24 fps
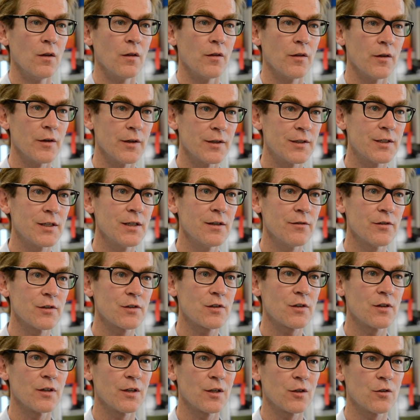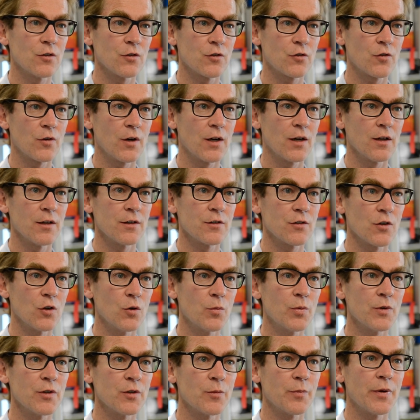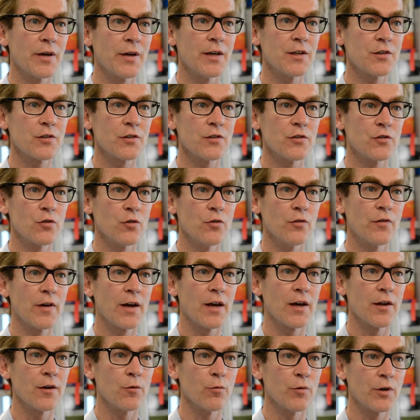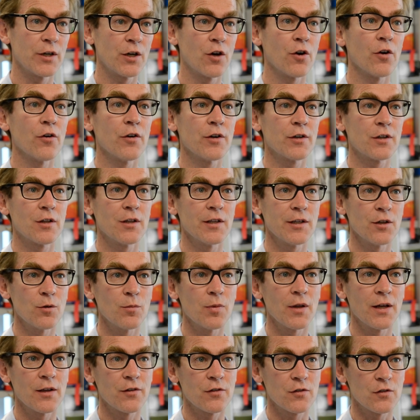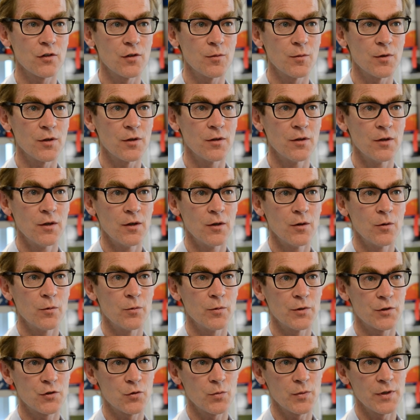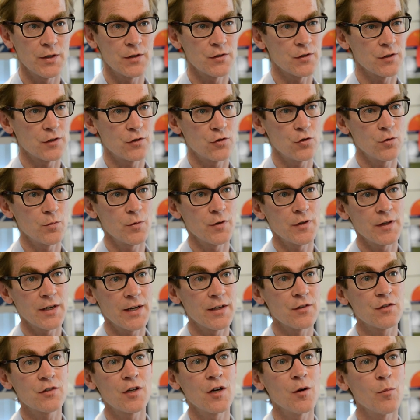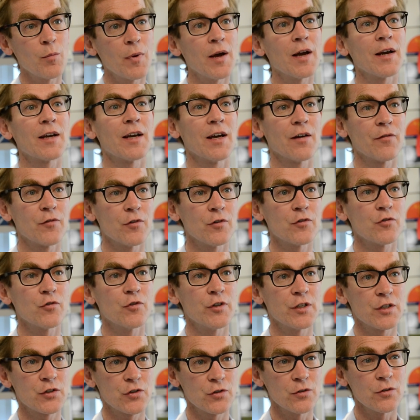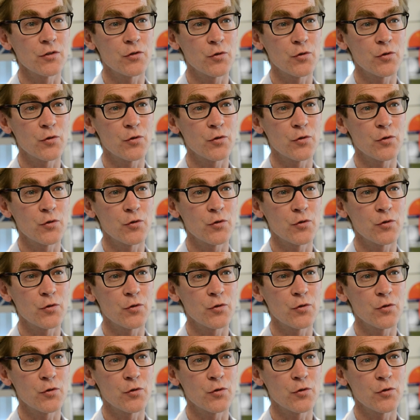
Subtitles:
The Nativis clinical trial is open to patients who've had a recurrent glioblastoma, which means a tumor that has come back after traditional